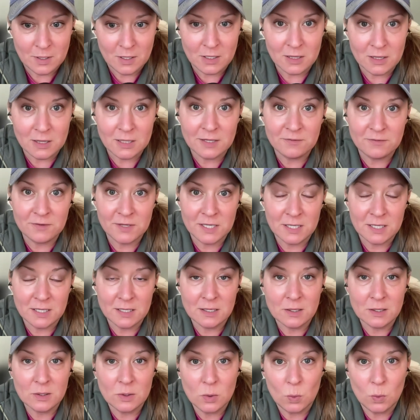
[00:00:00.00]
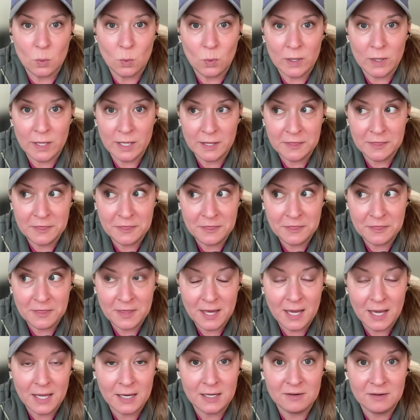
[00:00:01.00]
living with
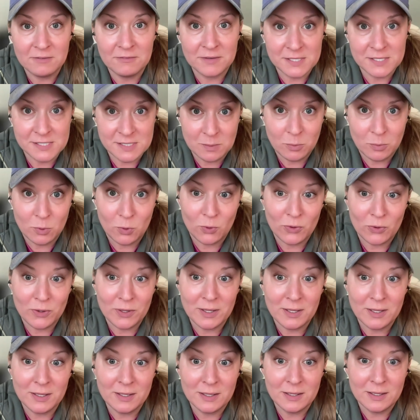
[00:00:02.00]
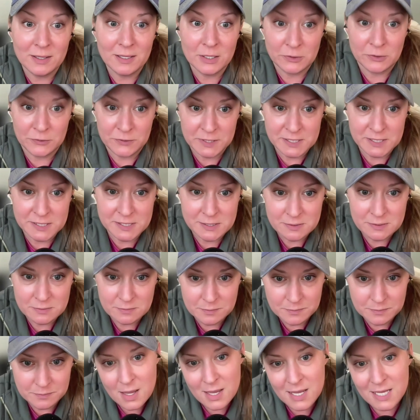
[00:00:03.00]
an invisible illness.
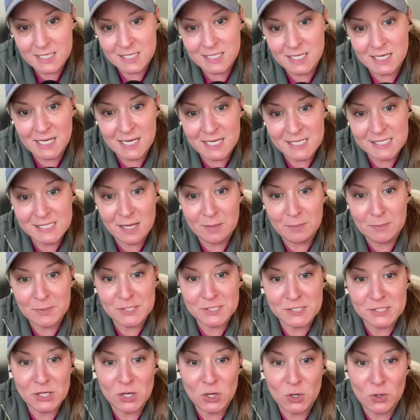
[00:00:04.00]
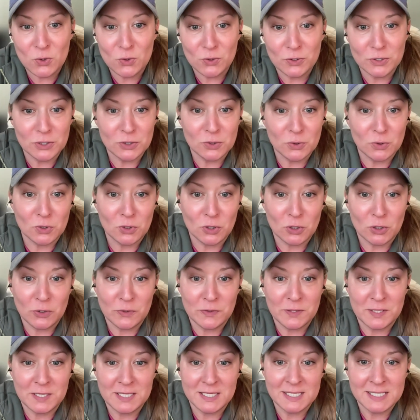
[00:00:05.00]
In today's episode, you'll
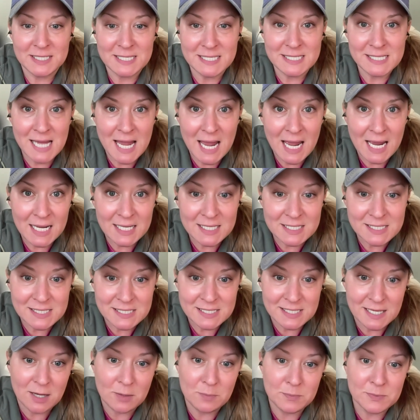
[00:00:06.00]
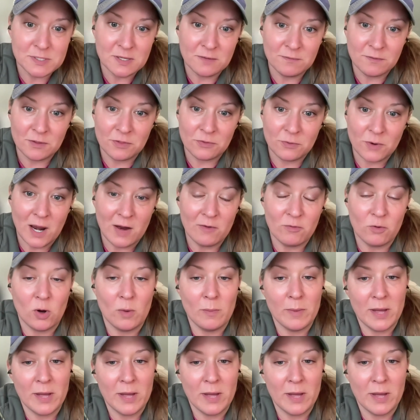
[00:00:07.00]
learn the exact steps of the ThriveWell